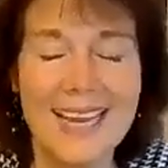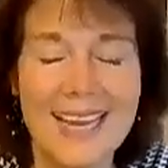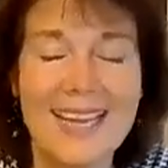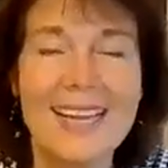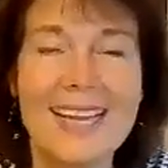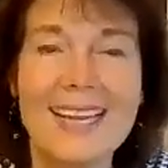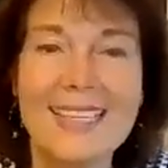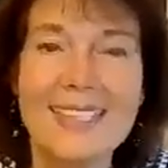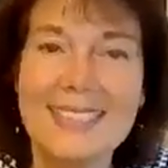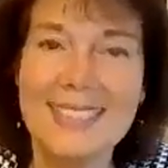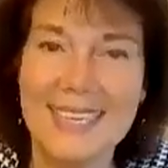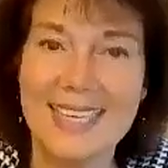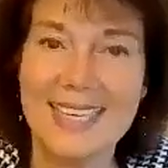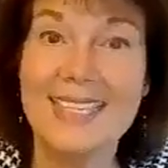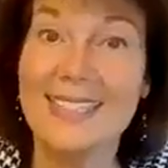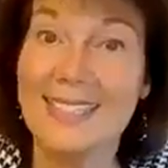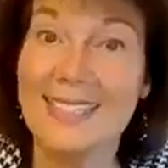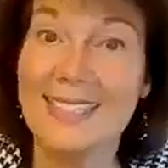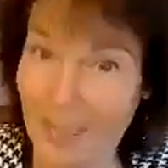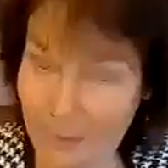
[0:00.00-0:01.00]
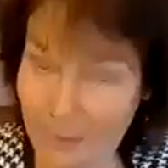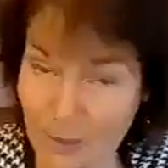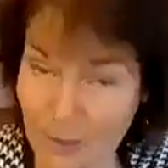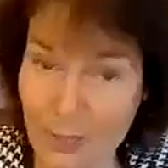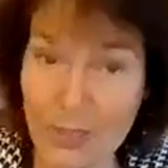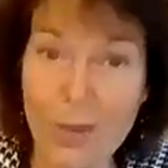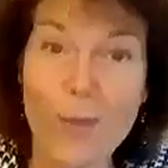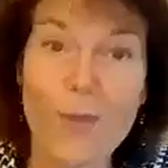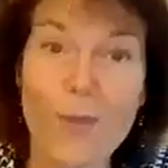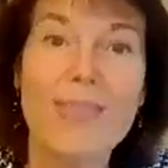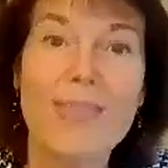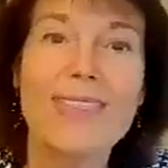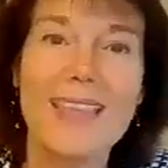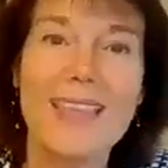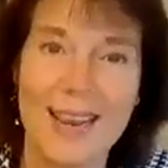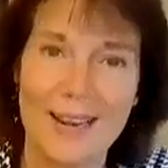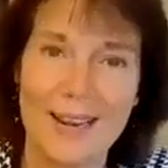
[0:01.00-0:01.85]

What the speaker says: Dana Diaz, I'm so